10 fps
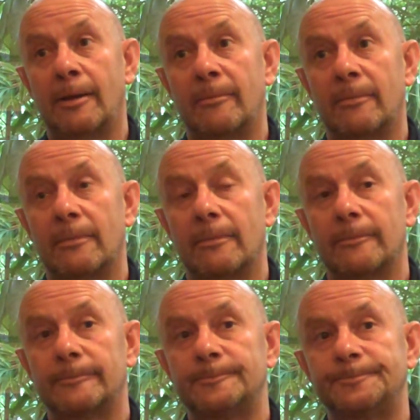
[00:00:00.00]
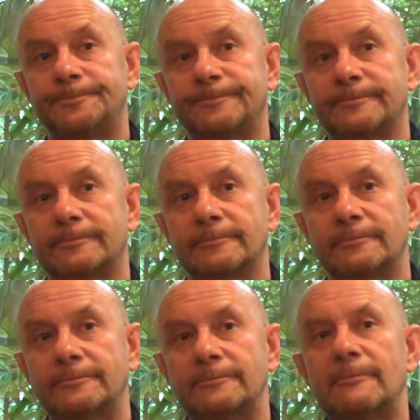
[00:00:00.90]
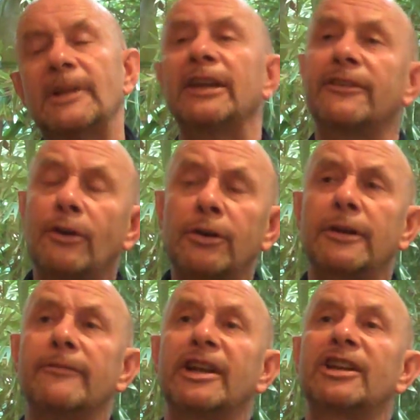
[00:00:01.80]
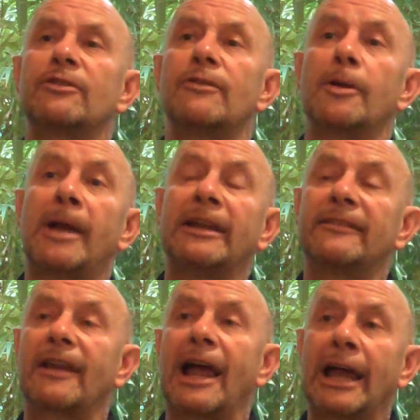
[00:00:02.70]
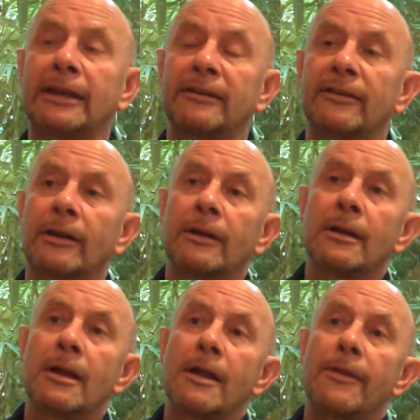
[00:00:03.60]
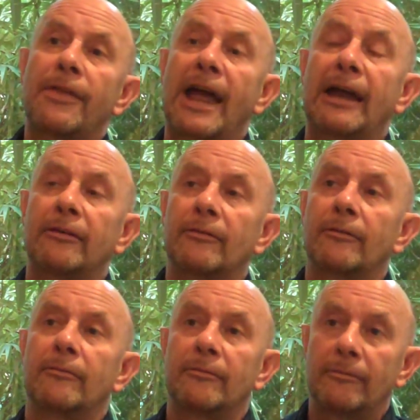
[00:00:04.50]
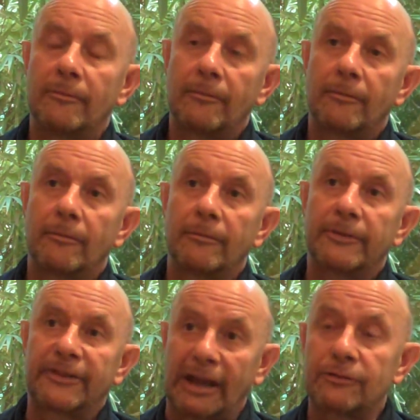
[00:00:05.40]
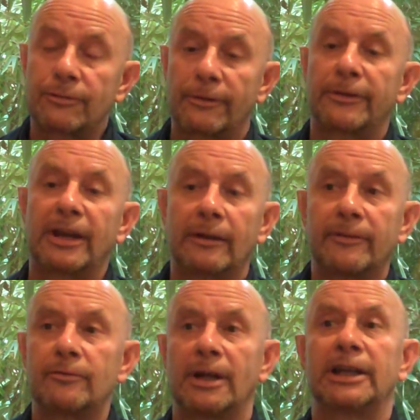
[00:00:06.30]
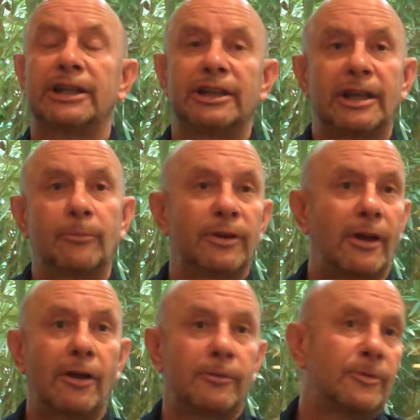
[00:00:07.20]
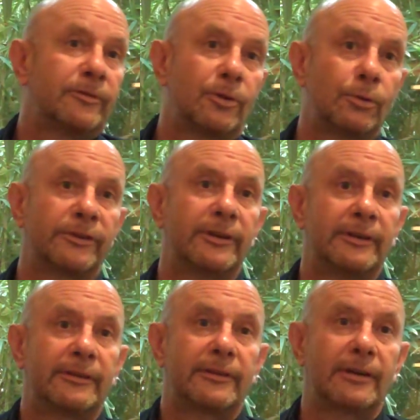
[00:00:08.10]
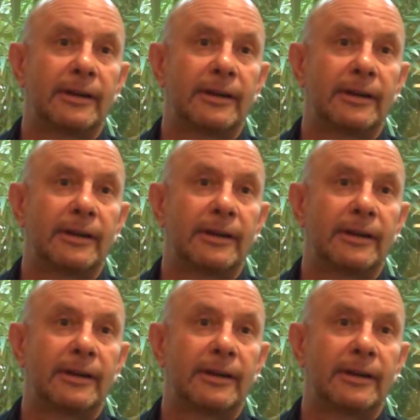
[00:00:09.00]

But it's not a conventional romance. It's not a conventional romance, and that central thing of the relationship with home, of course, is